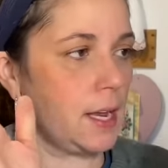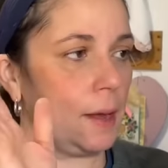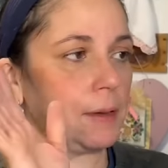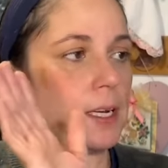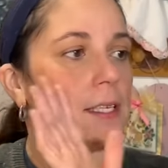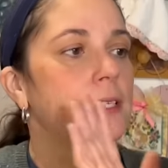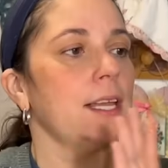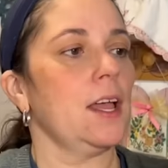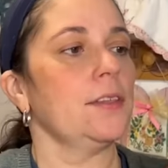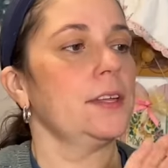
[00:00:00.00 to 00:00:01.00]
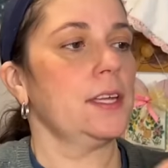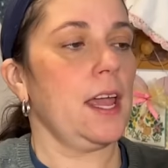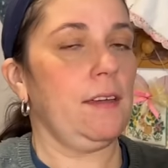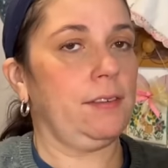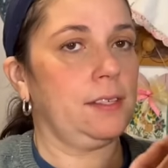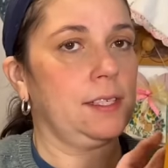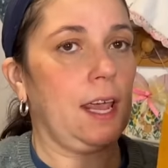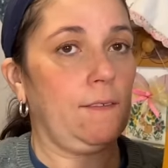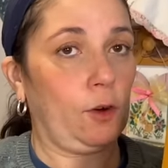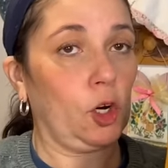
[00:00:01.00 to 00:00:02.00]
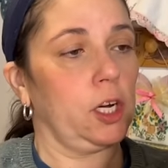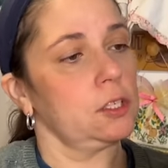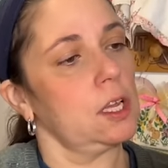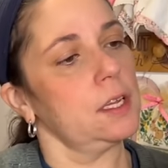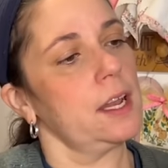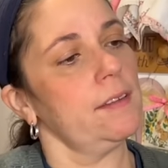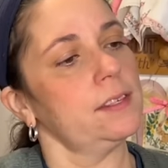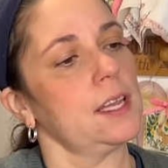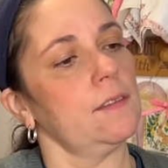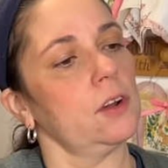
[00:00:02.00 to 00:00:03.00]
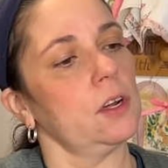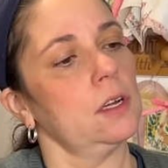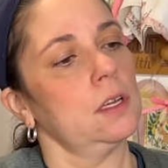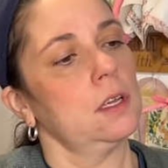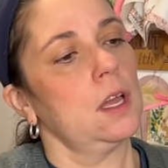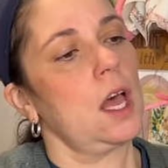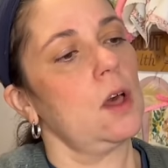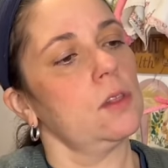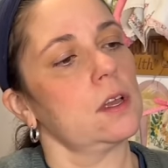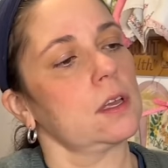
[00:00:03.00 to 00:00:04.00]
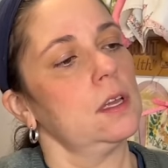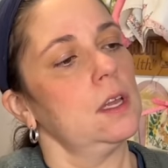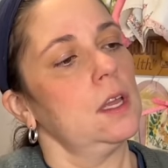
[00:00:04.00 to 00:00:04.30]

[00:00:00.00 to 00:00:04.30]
I'm going to sell the knife saver. It's called a knife saver. Oh, look.